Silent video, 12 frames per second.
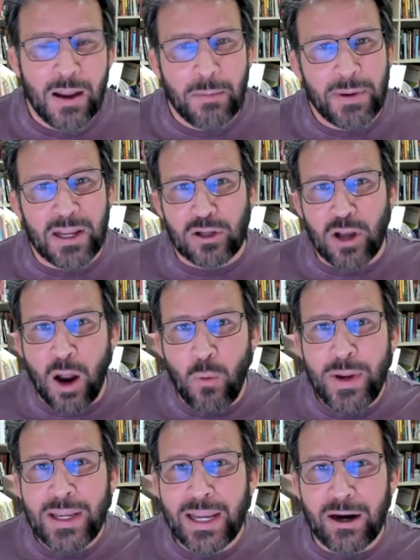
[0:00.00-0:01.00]
Because all
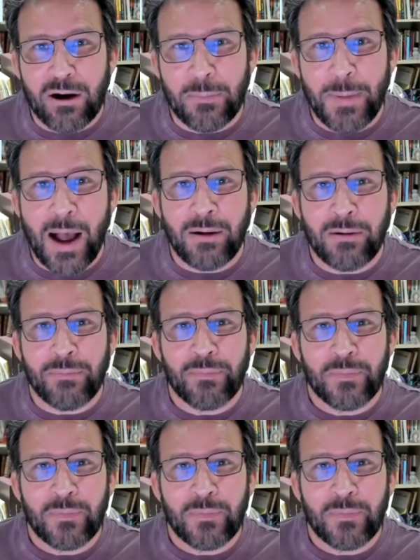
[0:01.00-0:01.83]
we care about